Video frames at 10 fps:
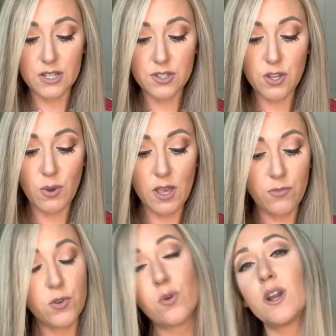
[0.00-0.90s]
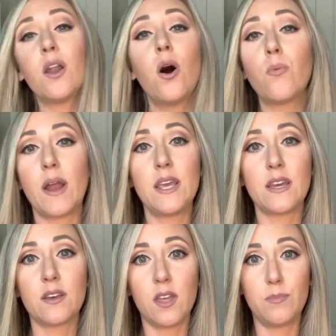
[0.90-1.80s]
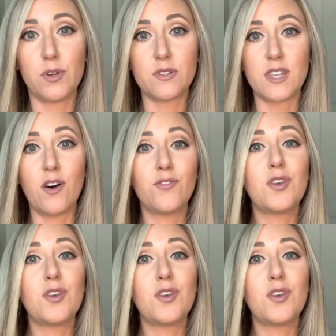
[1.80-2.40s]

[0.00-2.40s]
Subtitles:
So if you're not already in Club yourself,